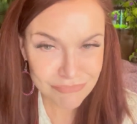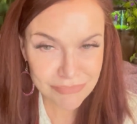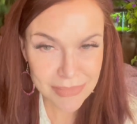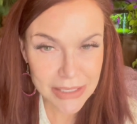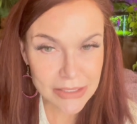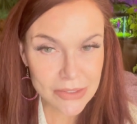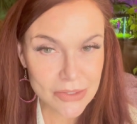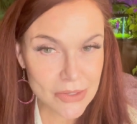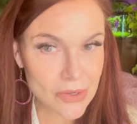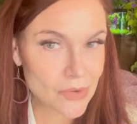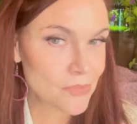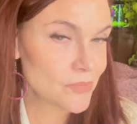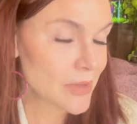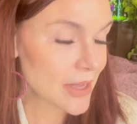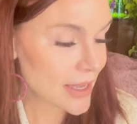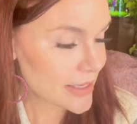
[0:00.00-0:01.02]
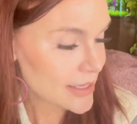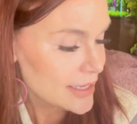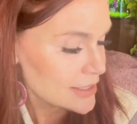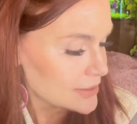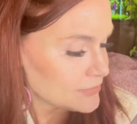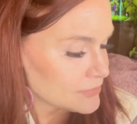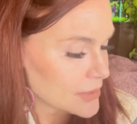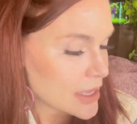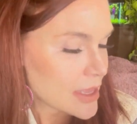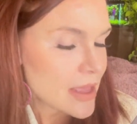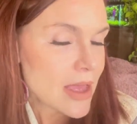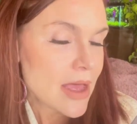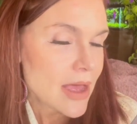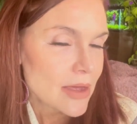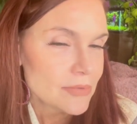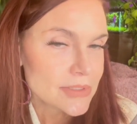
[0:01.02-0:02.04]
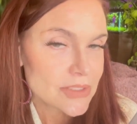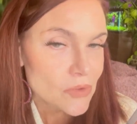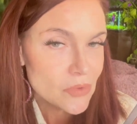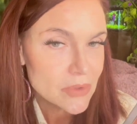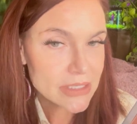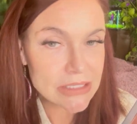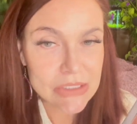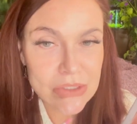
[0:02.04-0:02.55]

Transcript: I don't know, I was going